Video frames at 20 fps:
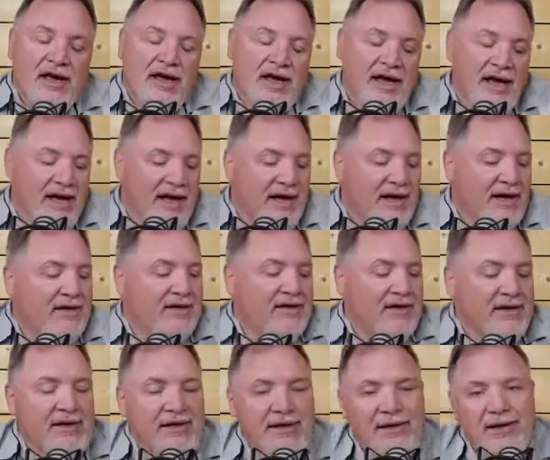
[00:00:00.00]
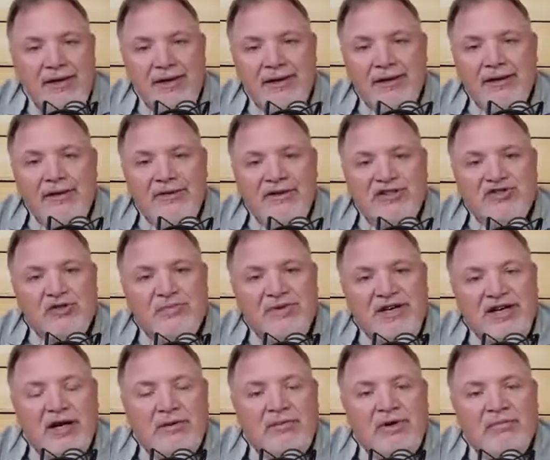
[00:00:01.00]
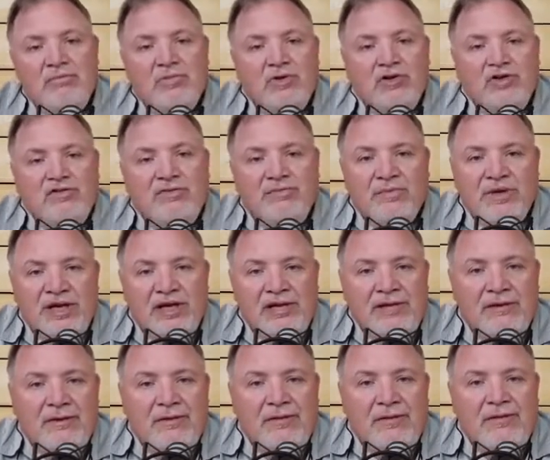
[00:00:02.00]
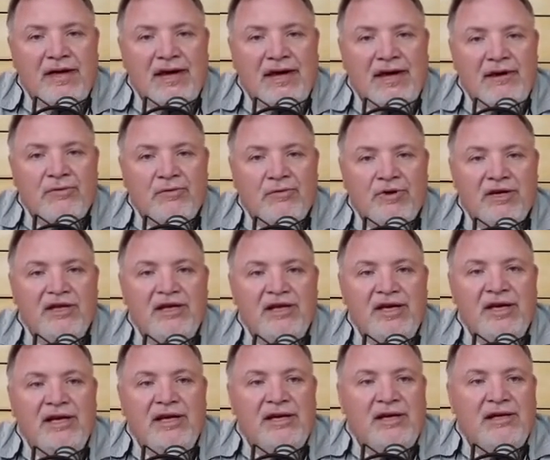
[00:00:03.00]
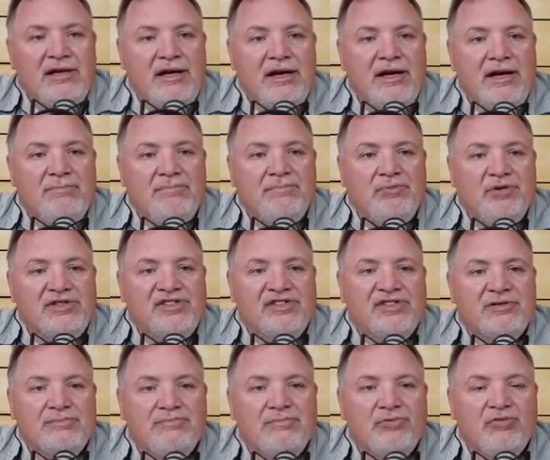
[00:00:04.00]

And it, this will become a movement that really uh, puts some